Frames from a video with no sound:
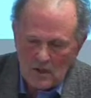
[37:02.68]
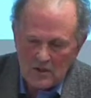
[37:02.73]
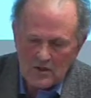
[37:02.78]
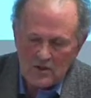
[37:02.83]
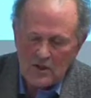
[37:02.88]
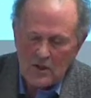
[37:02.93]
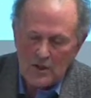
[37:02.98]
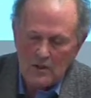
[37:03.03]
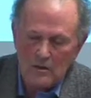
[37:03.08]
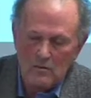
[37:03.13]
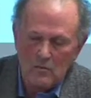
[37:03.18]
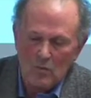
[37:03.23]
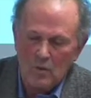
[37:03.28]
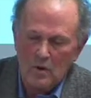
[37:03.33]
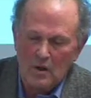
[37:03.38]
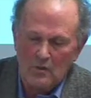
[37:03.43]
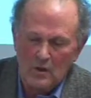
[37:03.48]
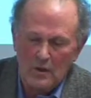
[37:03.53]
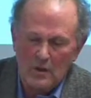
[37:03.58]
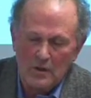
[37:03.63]
So
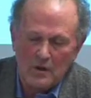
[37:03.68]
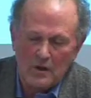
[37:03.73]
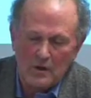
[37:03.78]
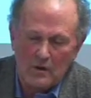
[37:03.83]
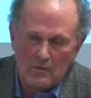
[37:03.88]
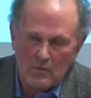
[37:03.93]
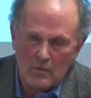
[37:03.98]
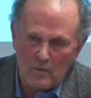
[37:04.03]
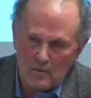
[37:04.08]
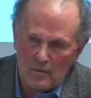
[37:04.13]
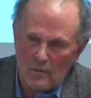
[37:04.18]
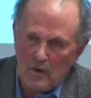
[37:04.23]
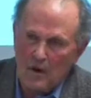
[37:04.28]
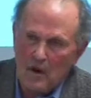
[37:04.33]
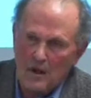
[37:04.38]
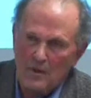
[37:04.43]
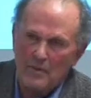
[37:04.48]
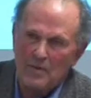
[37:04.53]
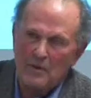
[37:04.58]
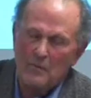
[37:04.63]
what we're
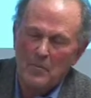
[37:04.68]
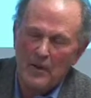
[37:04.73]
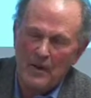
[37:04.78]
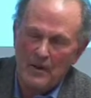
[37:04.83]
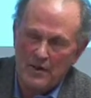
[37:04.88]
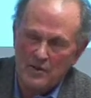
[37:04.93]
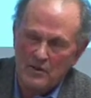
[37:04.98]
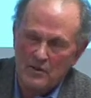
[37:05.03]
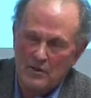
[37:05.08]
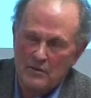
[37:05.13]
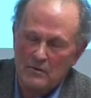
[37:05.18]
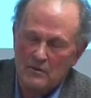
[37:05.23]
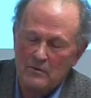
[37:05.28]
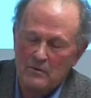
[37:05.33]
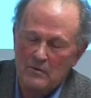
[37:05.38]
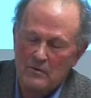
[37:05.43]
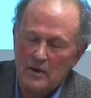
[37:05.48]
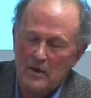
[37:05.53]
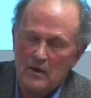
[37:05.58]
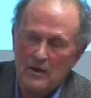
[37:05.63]
harping back
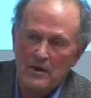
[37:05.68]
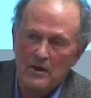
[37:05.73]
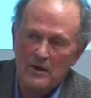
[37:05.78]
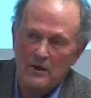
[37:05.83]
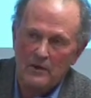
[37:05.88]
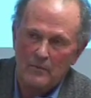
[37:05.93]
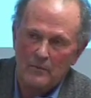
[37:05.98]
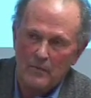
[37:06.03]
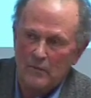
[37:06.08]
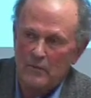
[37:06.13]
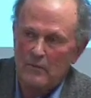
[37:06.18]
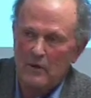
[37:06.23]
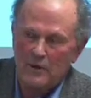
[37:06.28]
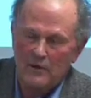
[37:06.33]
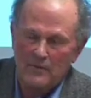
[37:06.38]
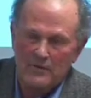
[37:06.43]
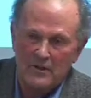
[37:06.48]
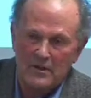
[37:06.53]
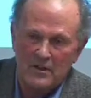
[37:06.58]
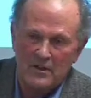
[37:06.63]
to the earlier
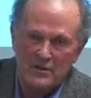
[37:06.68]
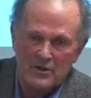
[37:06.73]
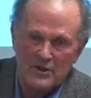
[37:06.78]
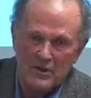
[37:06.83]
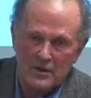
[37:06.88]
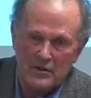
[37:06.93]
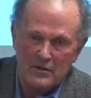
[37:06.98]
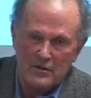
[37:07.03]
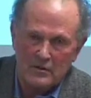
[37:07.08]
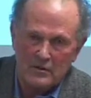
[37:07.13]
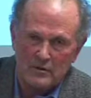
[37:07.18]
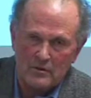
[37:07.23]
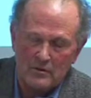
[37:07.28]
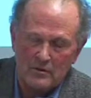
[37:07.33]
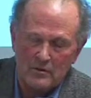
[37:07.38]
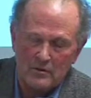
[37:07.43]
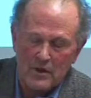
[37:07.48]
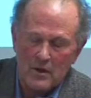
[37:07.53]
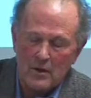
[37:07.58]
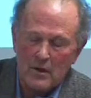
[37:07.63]
graph that I showed you
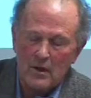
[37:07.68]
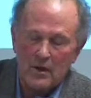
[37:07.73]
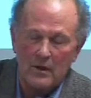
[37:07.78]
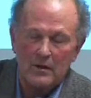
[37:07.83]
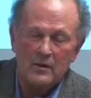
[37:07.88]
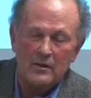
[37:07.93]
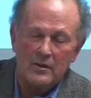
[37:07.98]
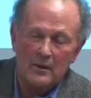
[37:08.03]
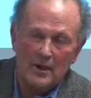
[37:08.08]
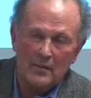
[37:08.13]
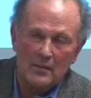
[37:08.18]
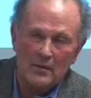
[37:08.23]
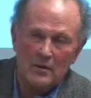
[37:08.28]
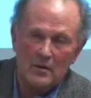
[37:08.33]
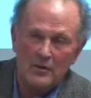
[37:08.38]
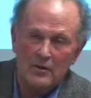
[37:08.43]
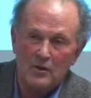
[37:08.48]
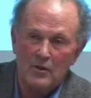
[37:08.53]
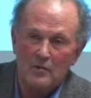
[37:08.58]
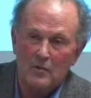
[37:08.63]
of capital
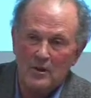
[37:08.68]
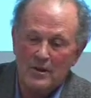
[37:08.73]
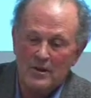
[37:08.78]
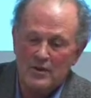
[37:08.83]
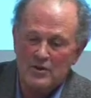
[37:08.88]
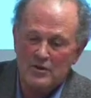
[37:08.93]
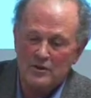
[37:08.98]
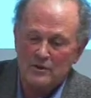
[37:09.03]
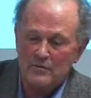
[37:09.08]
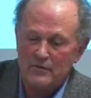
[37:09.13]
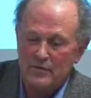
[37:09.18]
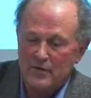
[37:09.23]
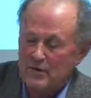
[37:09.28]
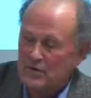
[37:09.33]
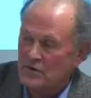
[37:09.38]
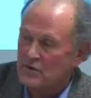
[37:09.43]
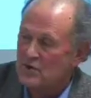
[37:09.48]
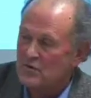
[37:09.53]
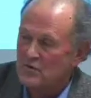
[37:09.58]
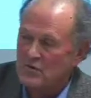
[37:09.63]
accumulation
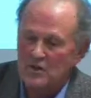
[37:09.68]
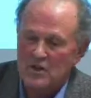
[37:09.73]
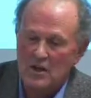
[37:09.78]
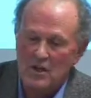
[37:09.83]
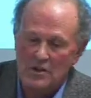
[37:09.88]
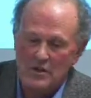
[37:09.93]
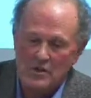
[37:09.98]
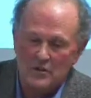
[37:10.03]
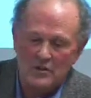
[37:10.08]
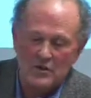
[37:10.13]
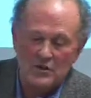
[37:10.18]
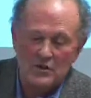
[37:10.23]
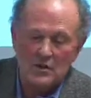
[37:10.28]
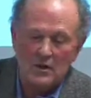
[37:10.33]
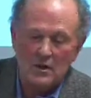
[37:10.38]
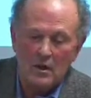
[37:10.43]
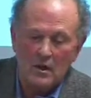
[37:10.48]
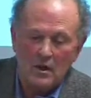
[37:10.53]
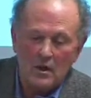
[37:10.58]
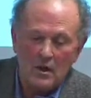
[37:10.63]
versus resilience.
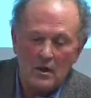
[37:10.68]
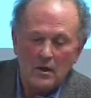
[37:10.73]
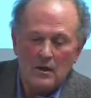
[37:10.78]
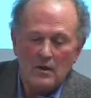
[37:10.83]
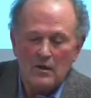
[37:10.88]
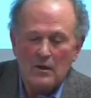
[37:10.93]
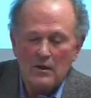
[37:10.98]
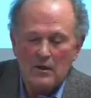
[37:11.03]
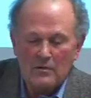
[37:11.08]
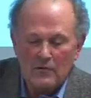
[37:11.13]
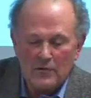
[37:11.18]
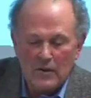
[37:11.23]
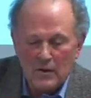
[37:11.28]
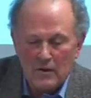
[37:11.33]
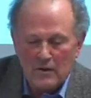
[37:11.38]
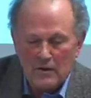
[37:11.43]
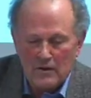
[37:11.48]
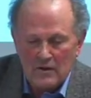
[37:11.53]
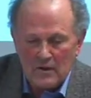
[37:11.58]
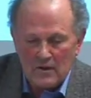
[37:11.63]
If we
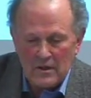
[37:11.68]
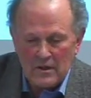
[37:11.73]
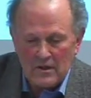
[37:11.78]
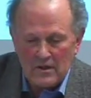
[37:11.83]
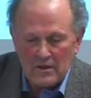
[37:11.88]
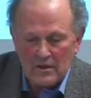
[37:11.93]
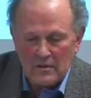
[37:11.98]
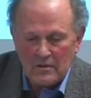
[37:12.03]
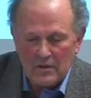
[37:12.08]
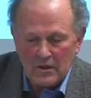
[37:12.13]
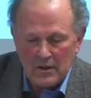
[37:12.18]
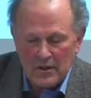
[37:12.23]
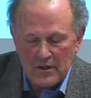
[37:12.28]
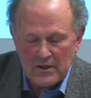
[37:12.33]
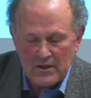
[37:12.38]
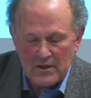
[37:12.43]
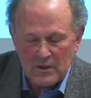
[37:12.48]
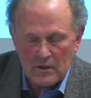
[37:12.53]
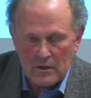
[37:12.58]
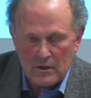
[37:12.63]
look at these in the
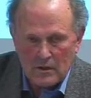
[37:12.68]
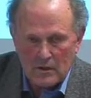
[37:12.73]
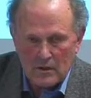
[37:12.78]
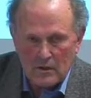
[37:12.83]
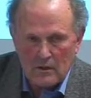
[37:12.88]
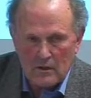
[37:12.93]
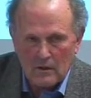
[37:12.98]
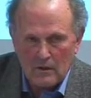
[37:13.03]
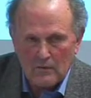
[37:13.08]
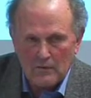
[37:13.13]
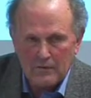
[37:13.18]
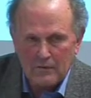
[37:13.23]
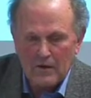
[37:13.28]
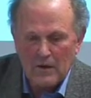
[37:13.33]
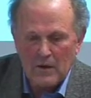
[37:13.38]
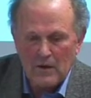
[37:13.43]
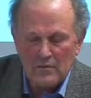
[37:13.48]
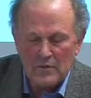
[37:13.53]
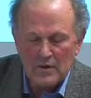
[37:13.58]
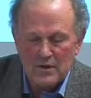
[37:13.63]
case of
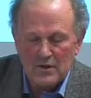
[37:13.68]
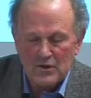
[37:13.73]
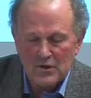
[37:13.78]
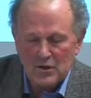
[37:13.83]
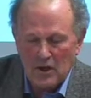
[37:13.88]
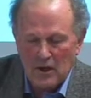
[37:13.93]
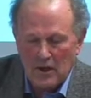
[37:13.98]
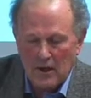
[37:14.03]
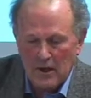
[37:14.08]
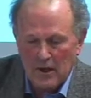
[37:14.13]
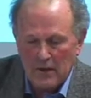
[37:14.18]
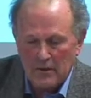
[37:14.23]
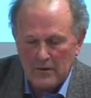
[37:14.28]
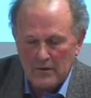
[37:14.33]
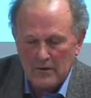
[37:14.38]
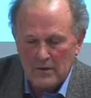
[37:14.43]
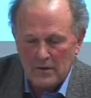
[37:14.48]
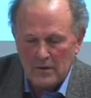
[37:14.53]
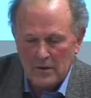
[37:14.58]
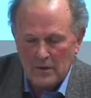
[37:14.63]
Cambridge
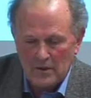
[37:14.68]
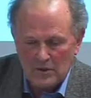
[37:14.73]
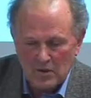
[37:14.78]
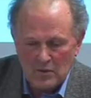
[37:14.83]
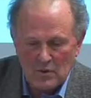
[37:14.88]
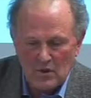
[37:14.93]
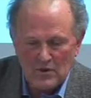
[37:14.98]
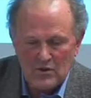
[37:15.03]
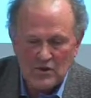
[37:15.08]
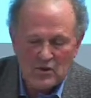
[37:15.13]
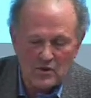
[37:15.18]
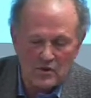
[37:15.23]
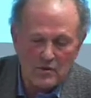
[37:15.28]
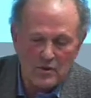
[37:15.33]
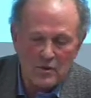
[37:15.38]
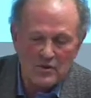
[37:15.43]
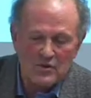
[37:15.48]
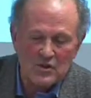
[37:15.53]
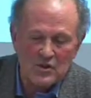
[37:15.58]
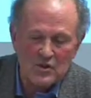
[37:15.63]
and Swansea,
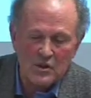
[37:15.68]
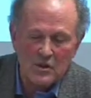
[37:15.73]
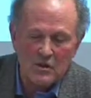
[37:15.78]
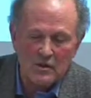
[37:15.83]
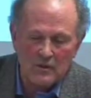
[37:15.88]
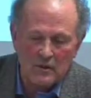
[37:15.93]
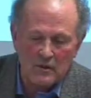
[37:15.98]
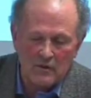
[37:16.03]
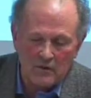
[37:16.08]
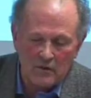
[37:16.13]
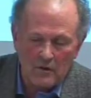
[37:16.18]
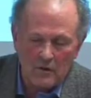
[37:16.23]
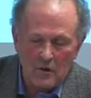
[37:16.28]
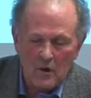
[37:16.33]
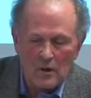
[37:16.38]
we can see that